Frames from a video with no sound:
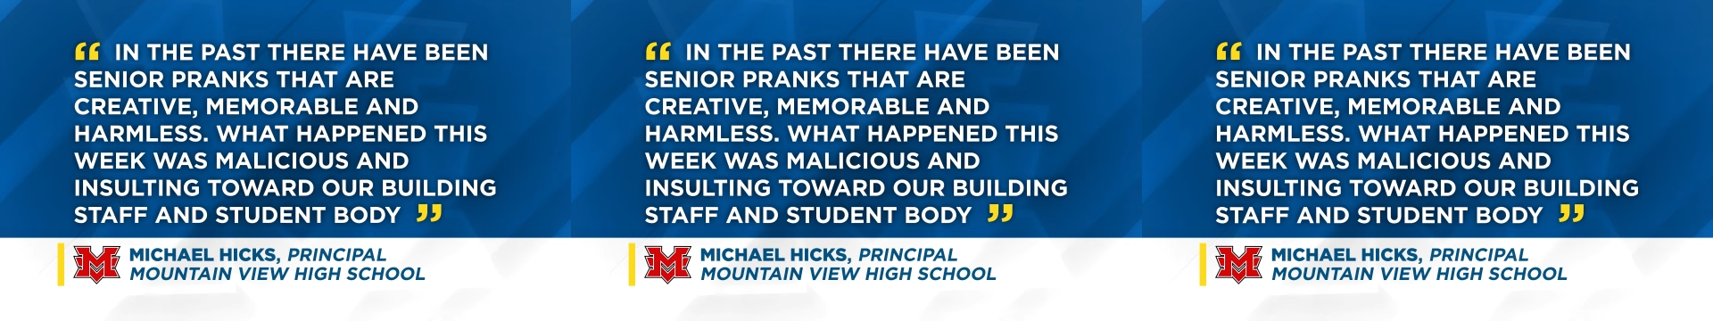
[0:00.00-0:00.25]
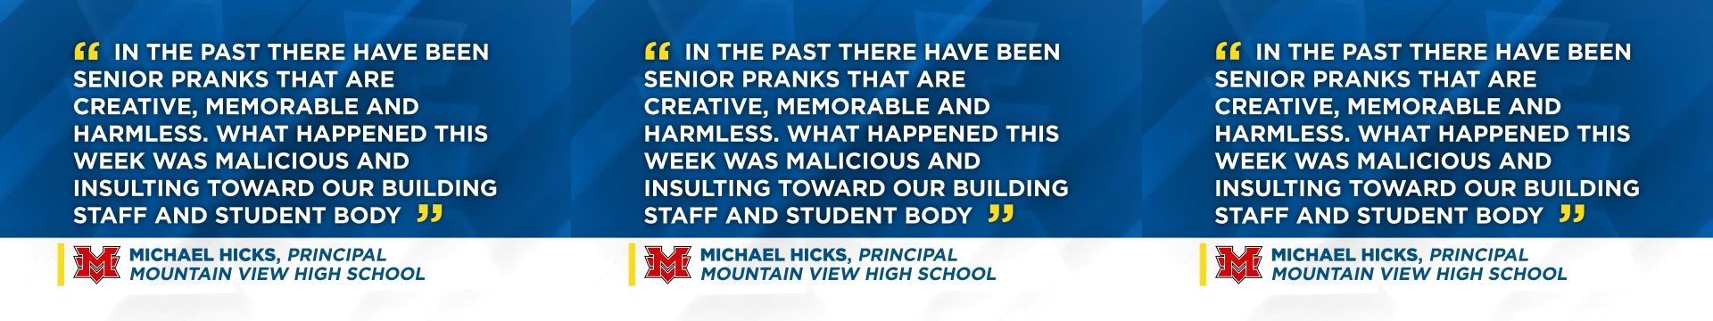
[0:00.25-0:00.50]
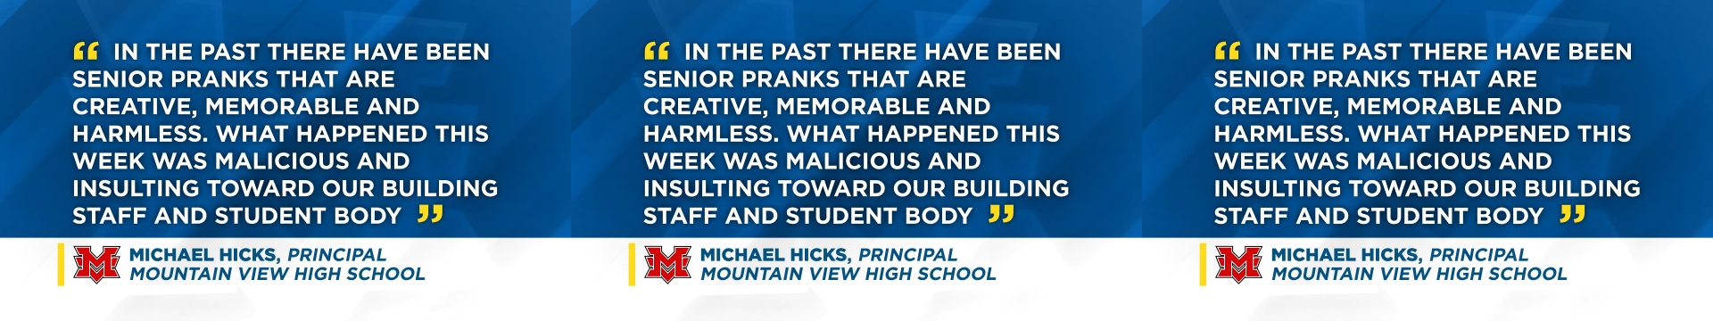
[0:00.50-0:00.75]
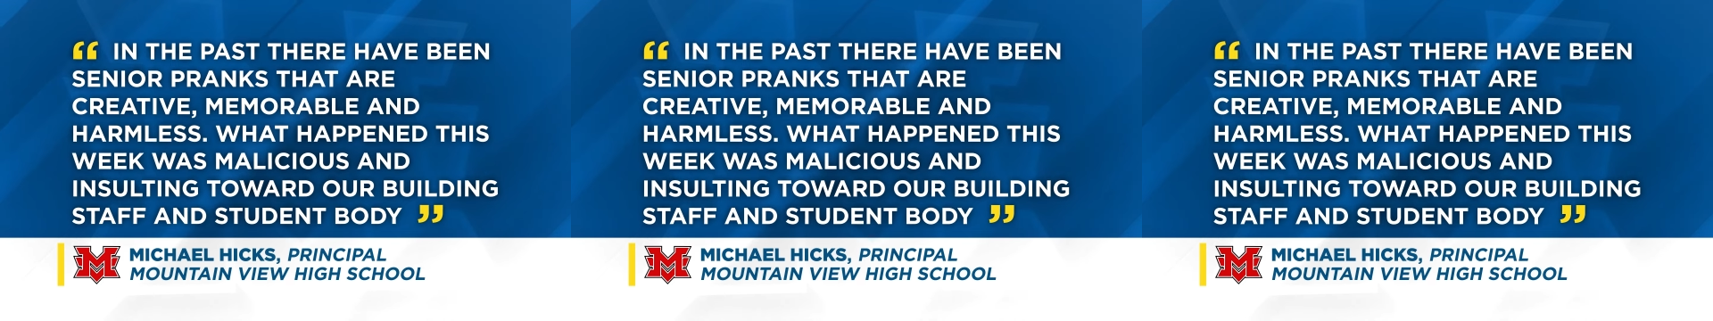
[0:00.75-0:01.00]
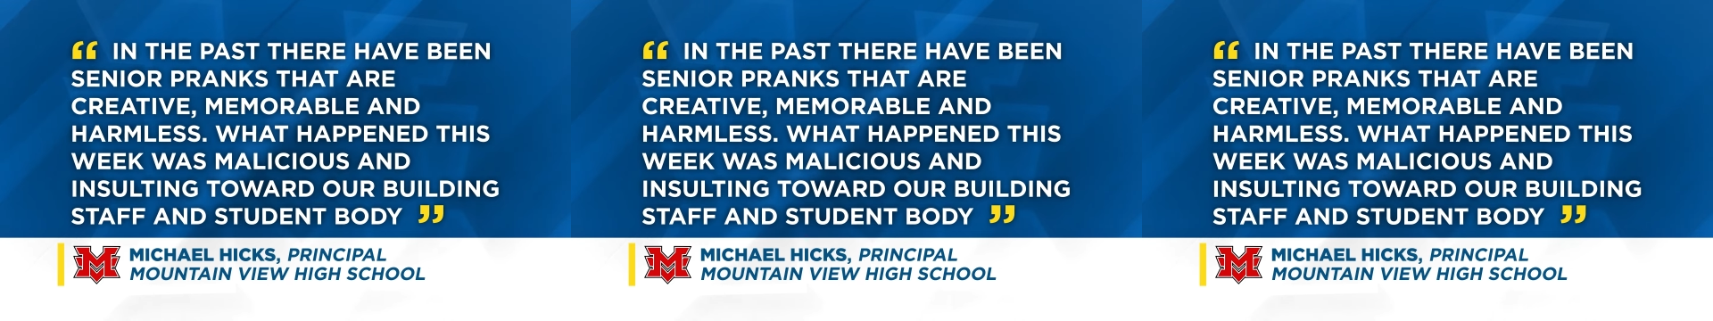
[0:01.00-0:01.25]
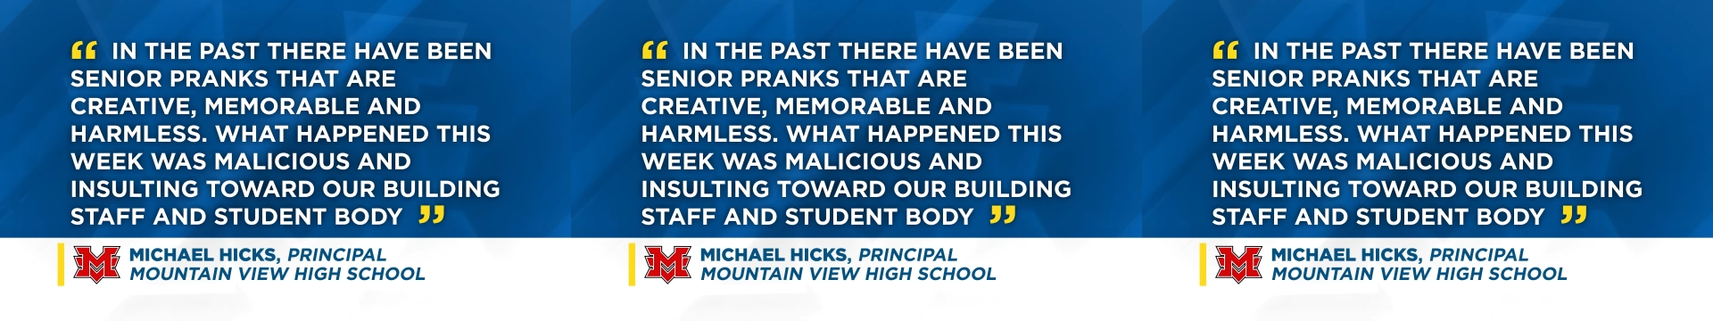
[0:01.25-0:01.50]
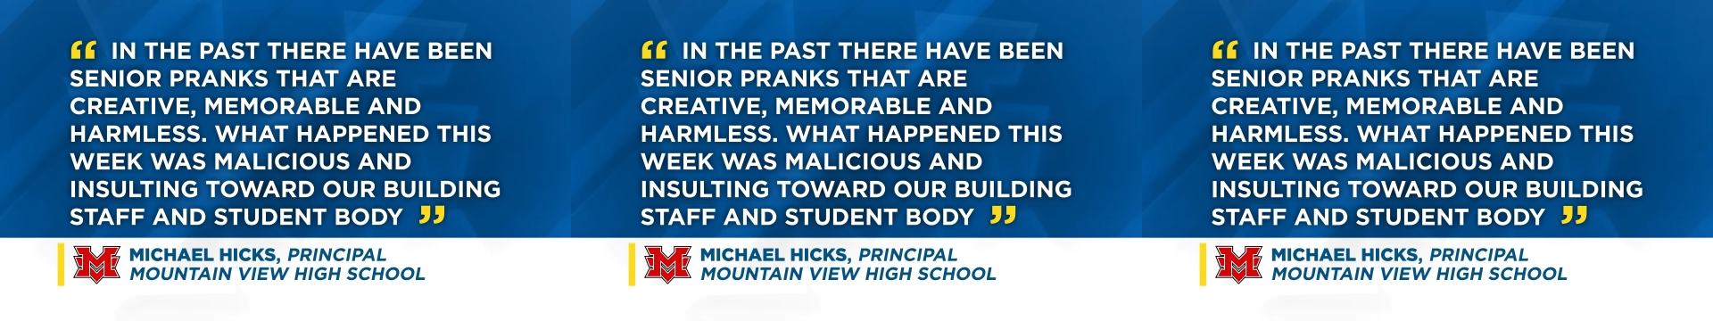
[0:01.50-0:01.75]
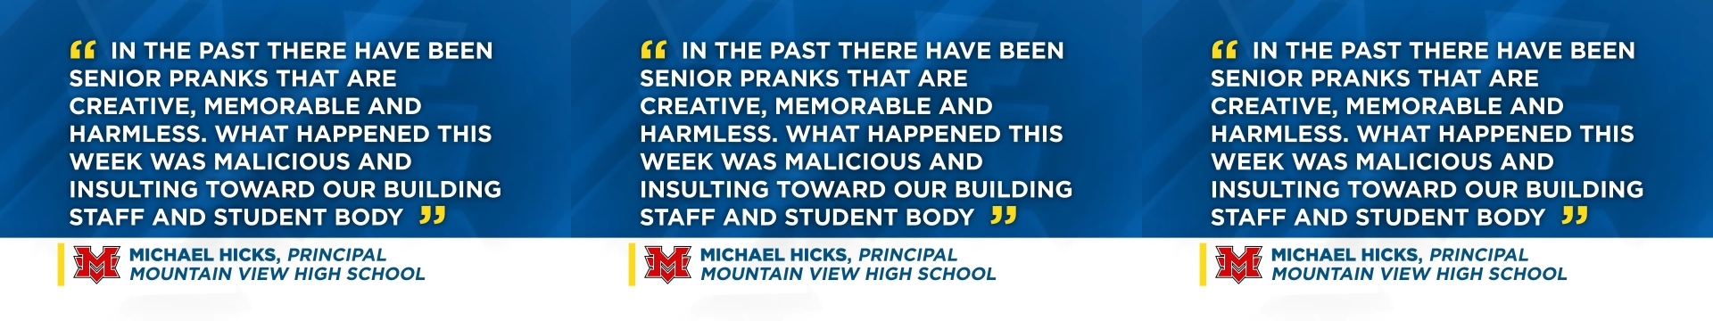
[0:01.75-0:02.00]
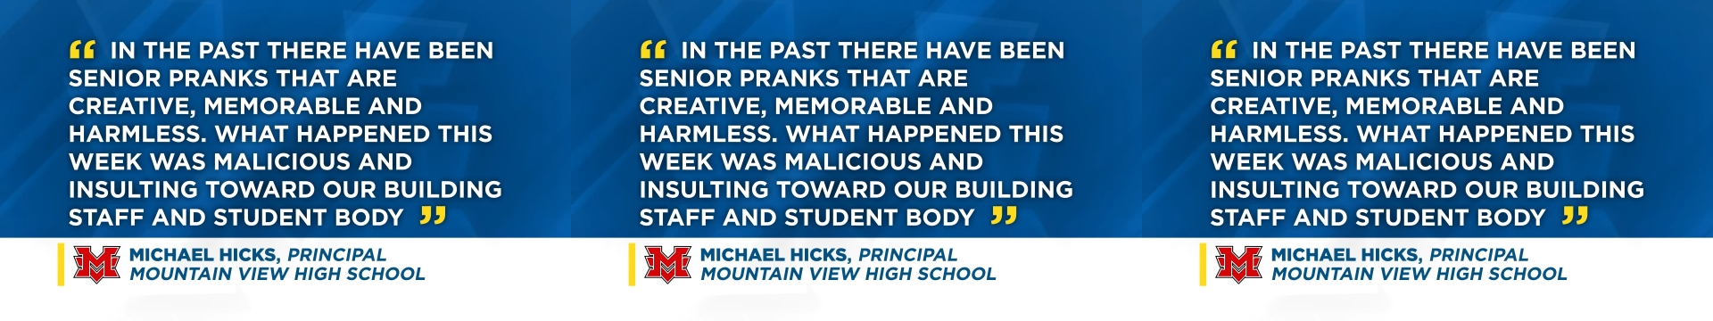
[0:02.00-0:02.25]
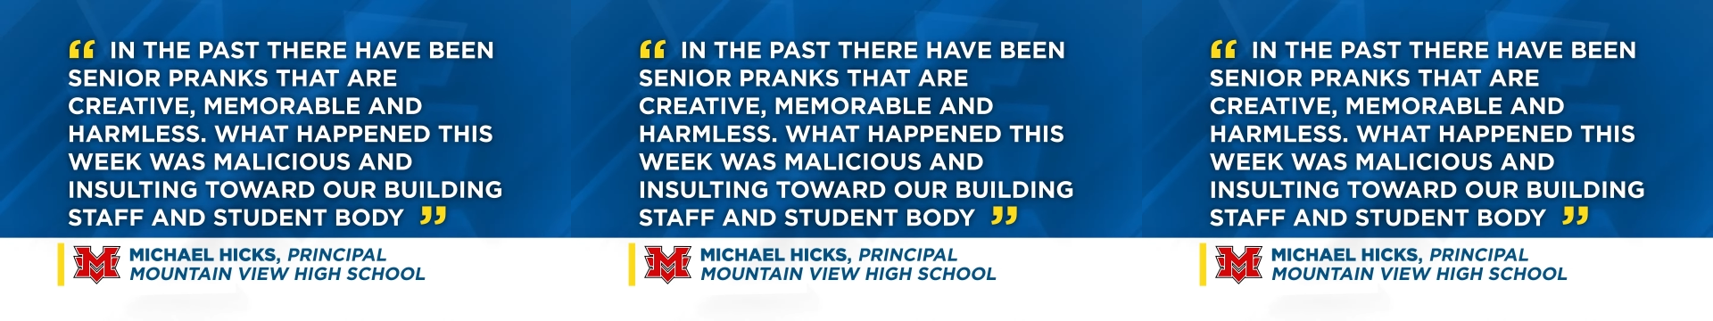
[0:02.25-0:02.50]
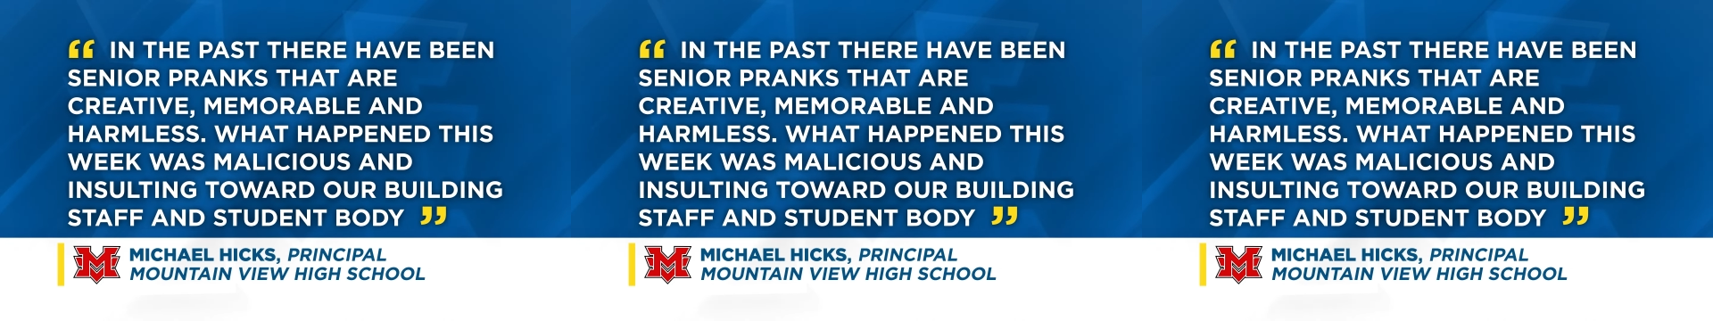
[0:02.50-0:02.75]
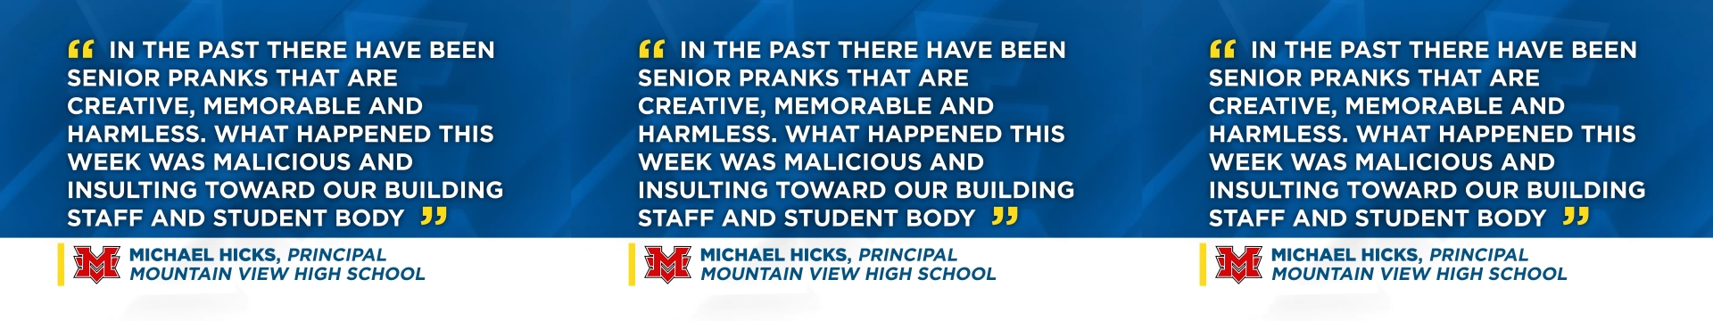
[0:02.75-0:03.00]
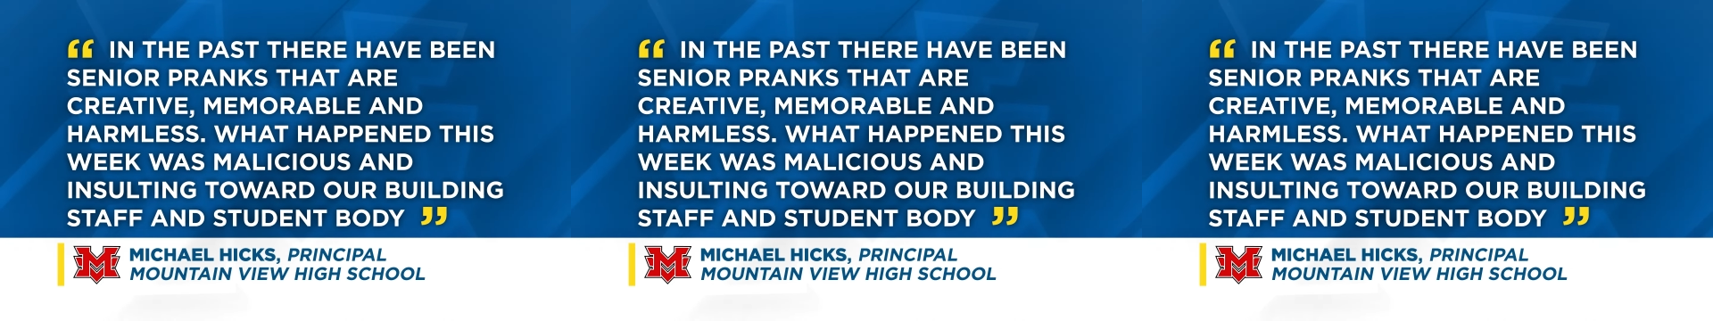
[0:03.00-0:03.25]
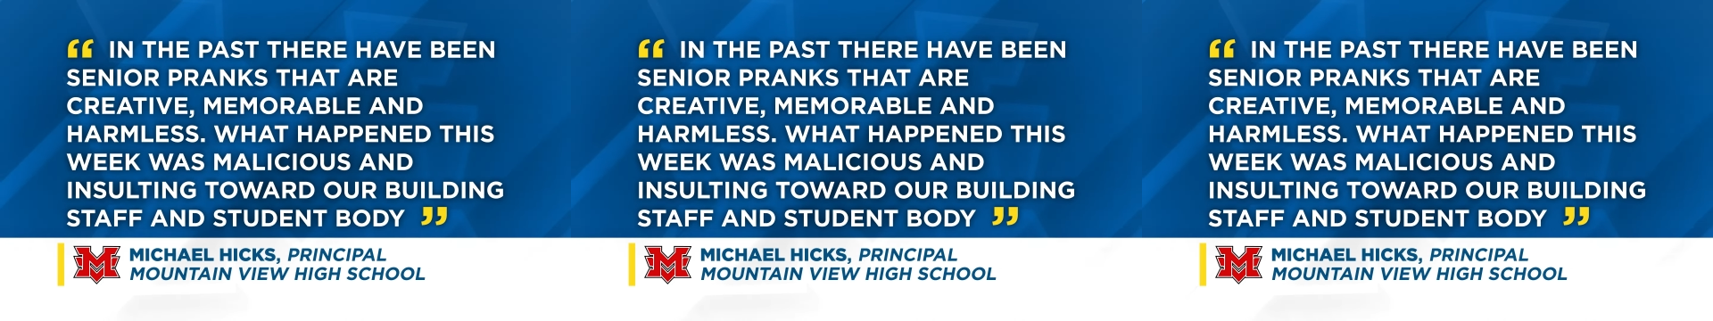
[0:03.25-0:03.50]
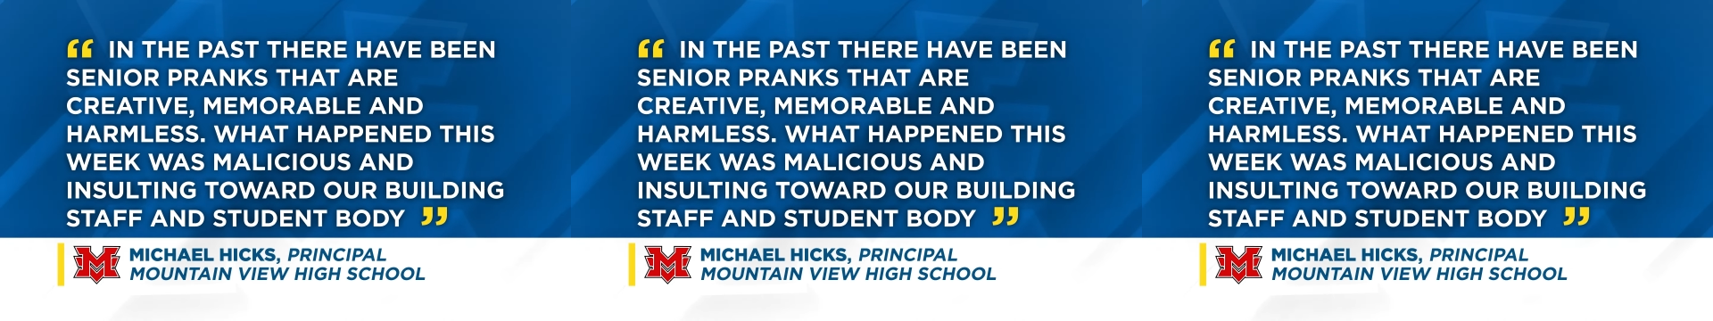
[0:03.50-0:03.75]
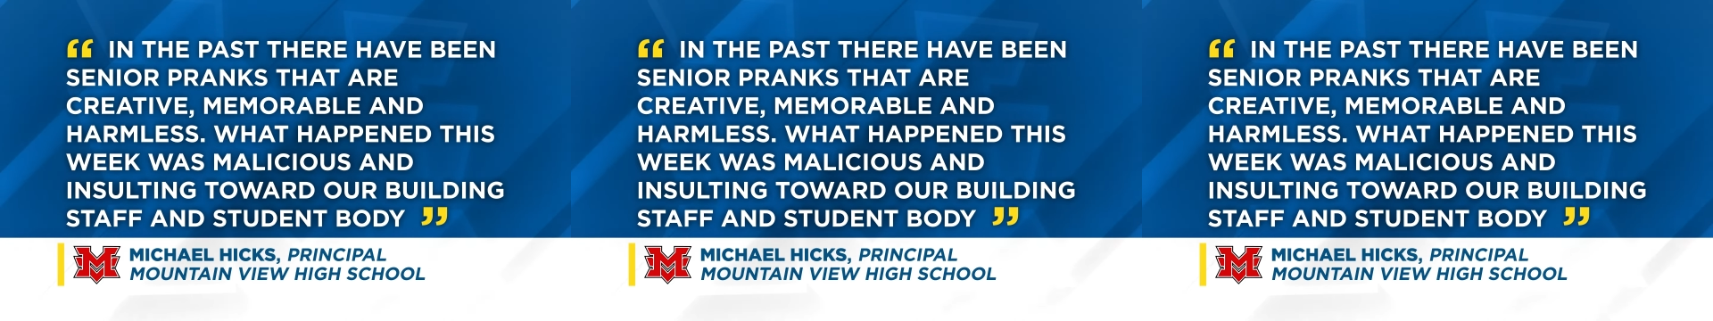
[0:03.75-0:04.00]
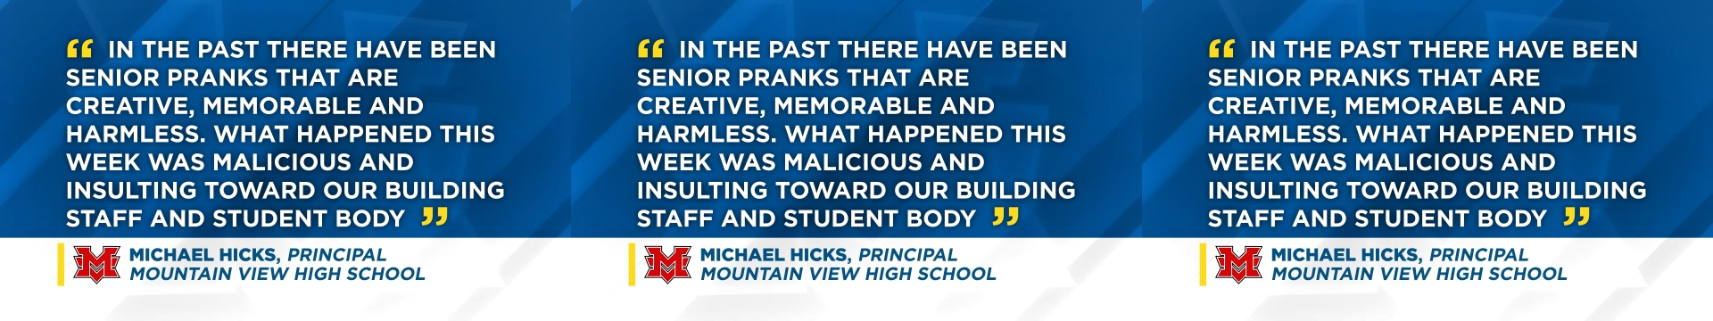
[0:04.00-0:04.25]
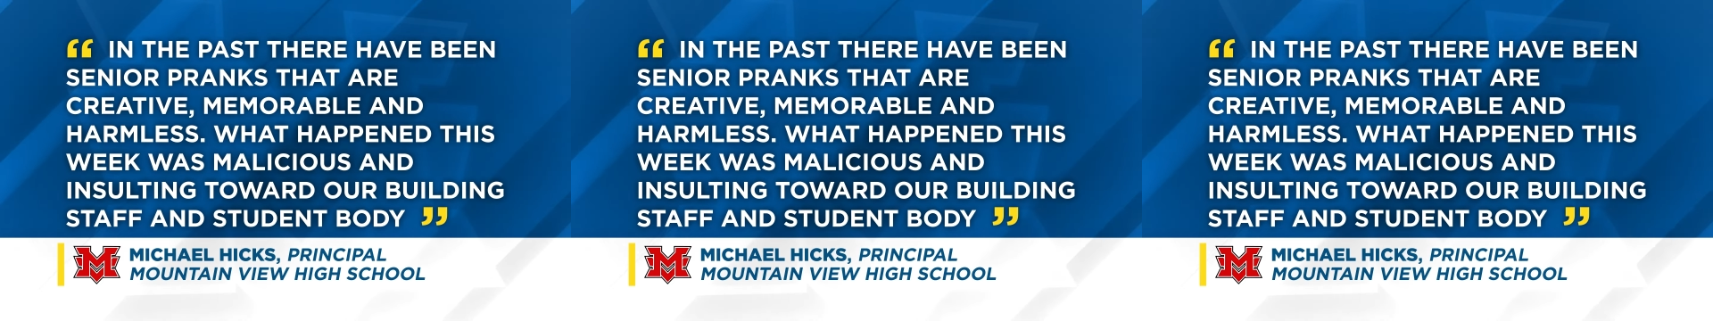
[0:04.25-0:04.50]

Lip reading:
Nobody's mouth can be seen.